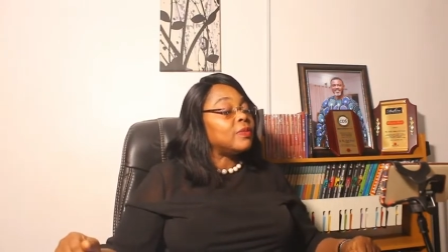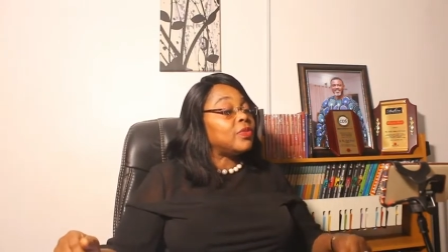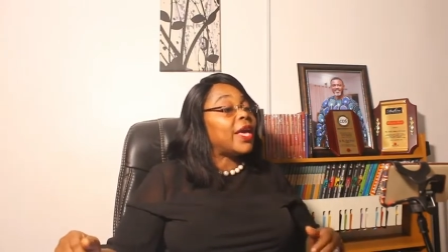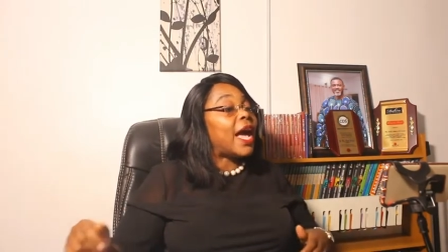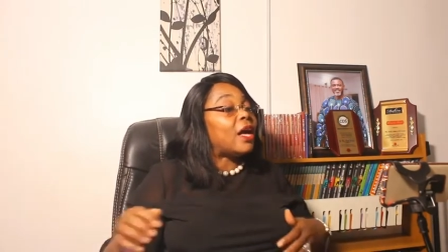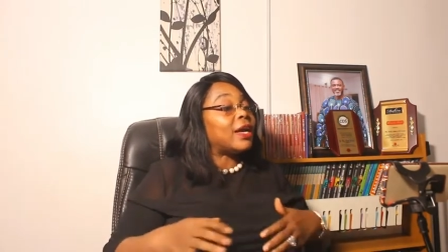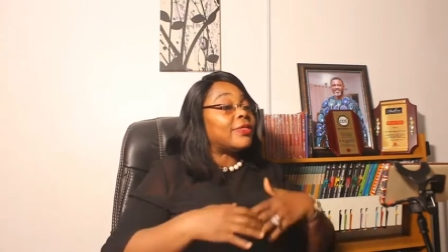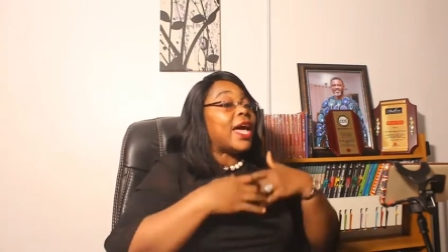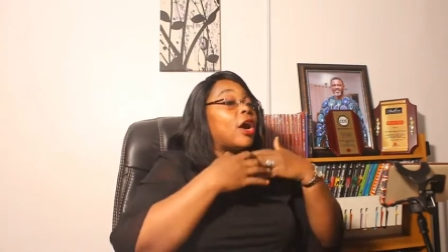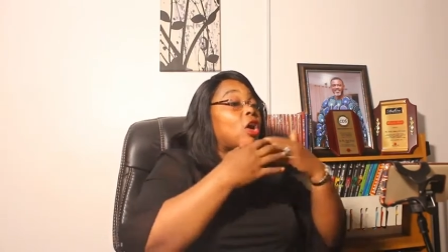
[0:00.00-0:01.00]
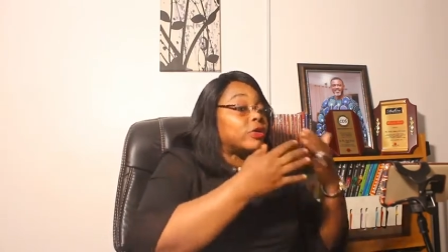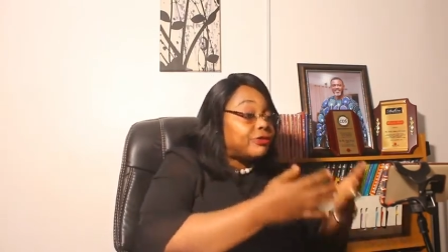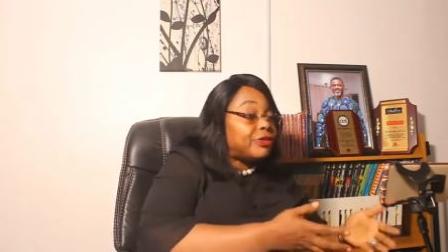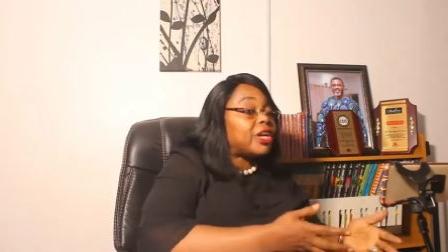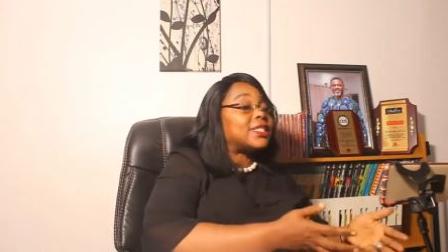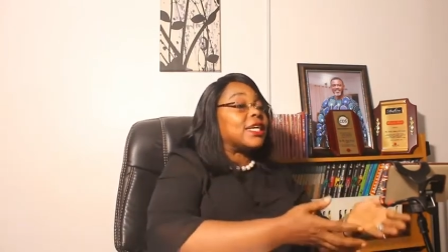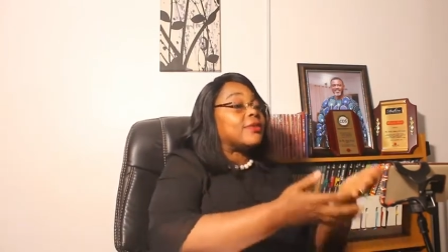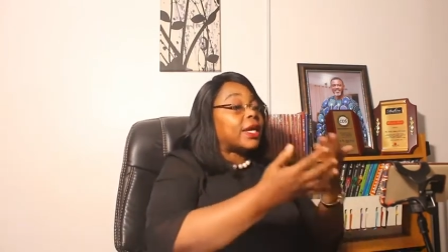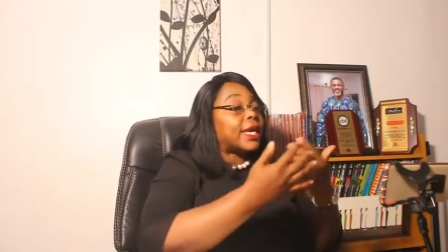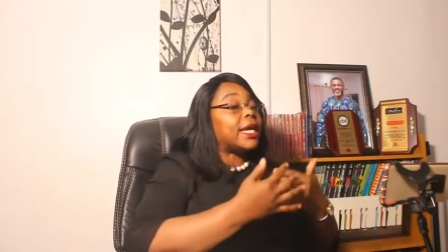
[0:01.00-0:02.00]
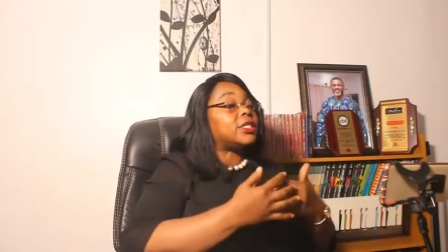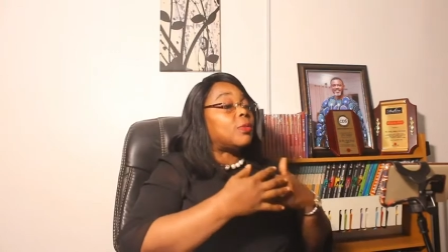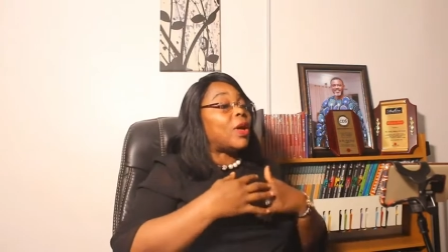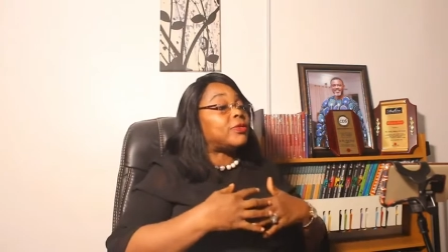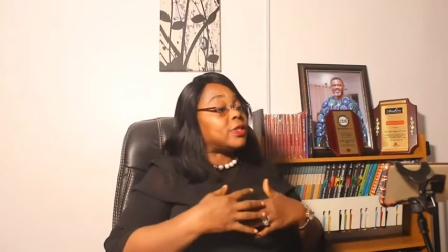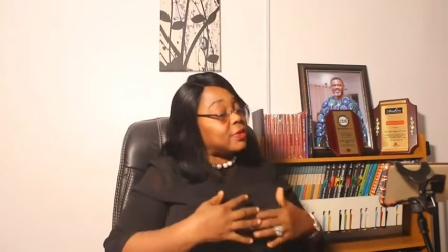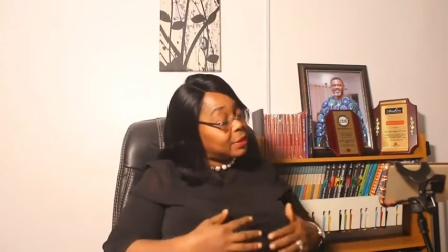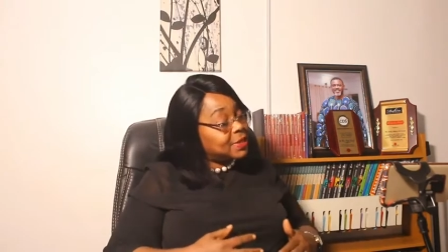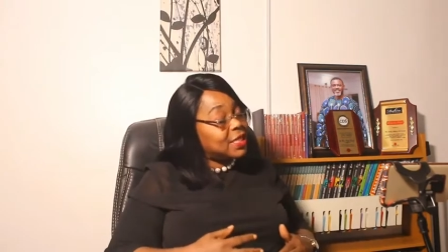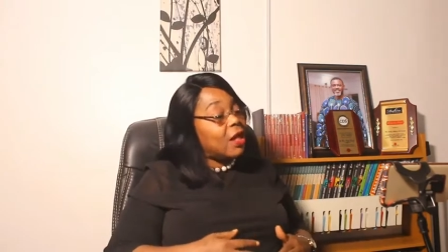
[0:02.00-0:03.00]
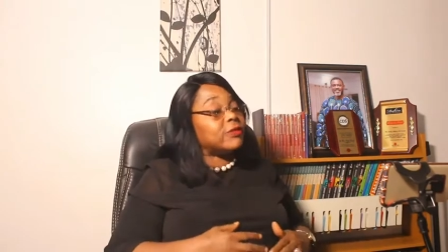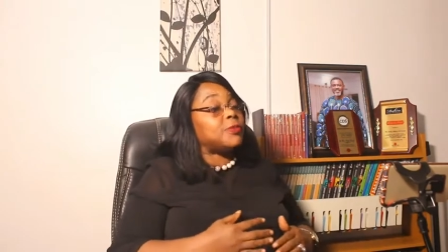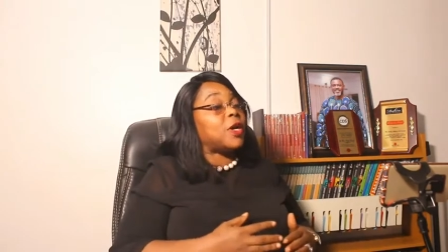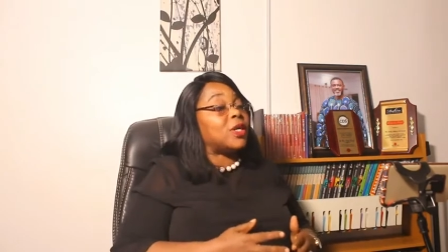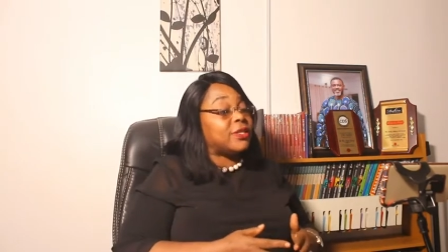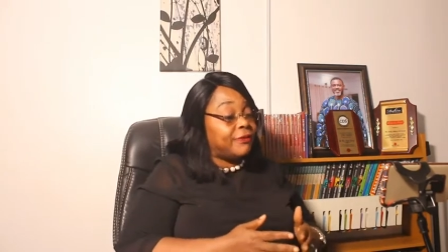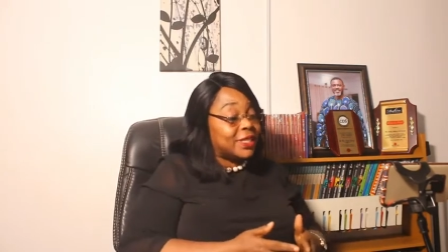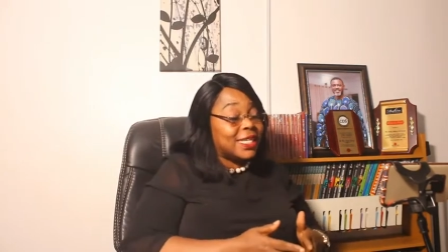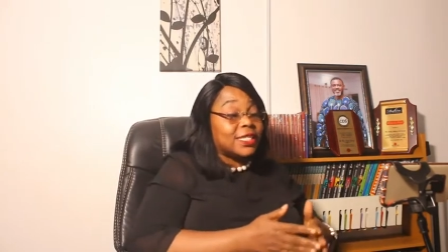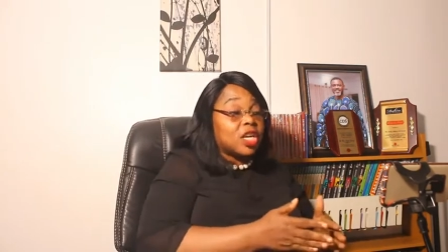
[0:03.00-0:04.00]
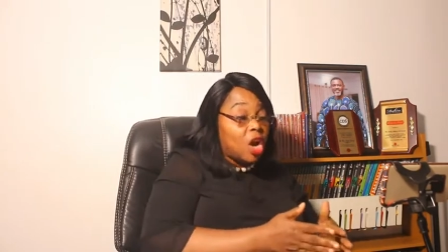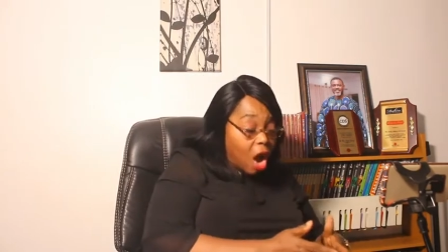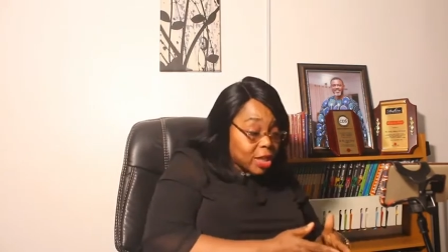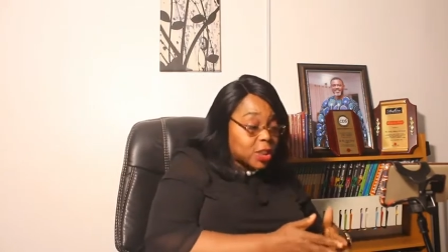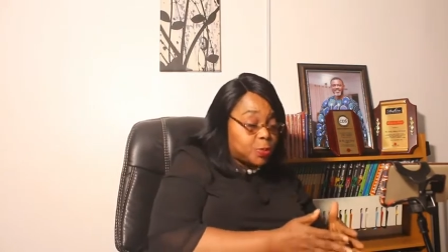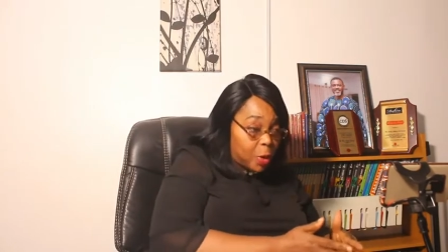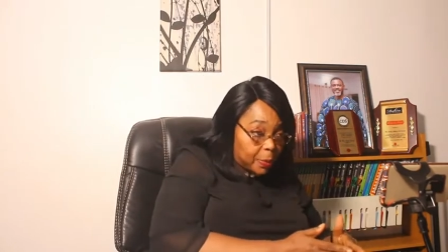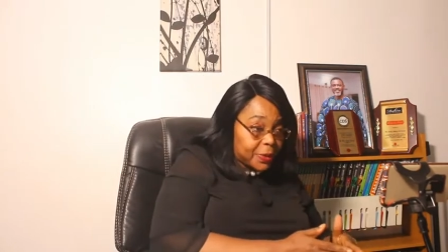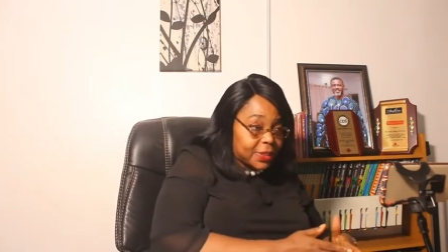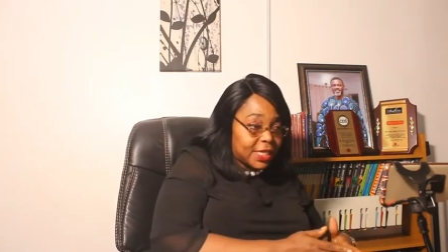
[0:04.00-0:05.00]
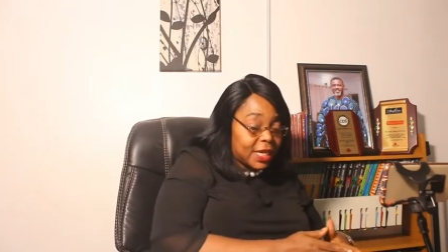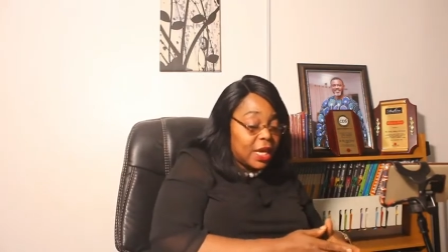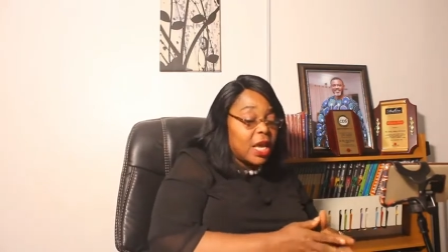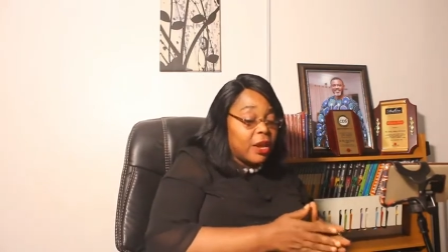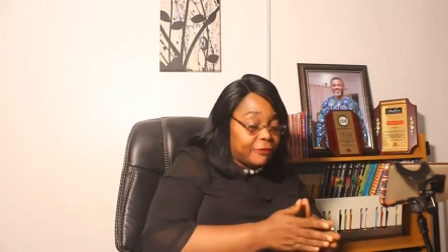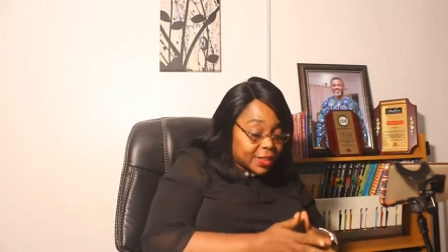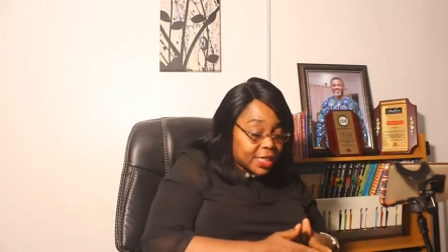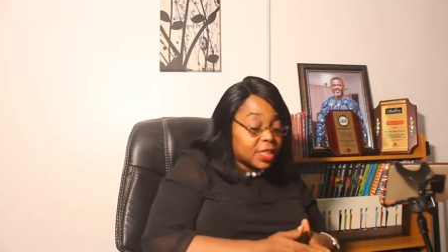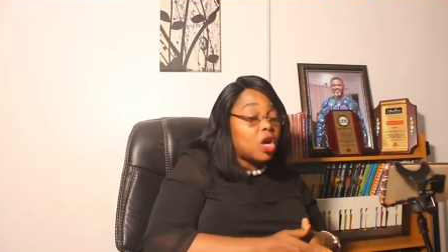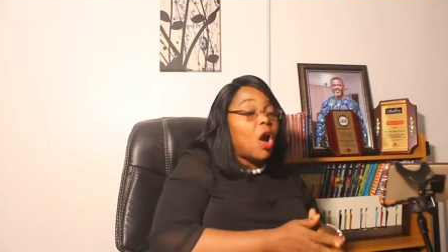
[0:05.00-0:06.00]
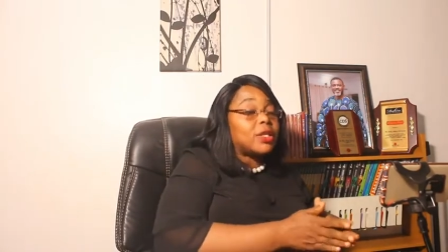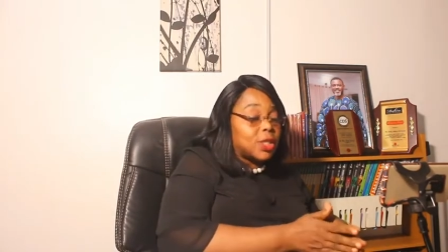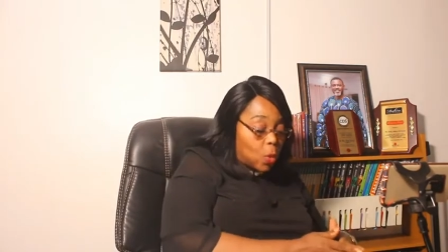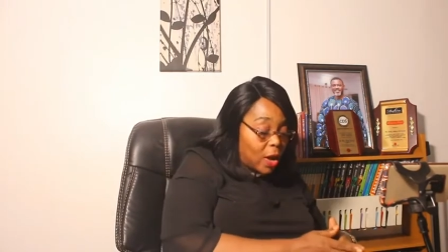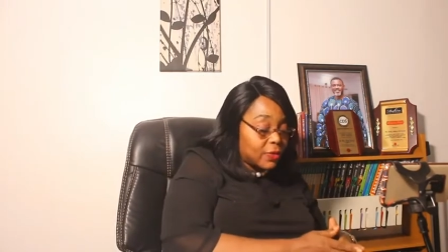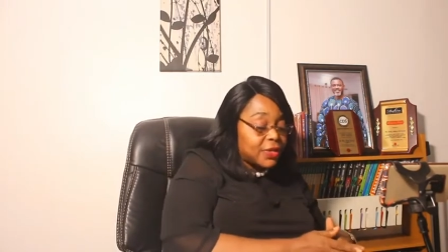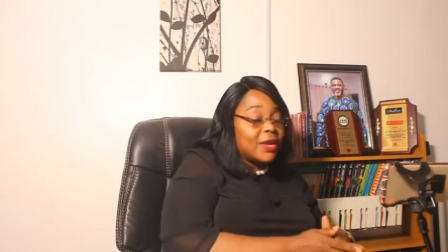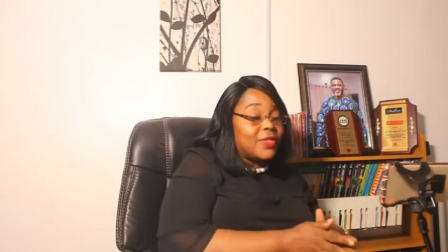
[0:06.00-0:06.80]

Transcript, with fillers: they, they are converting the kingdom wealth to themselves because if it is God's property, if it is God's wealth,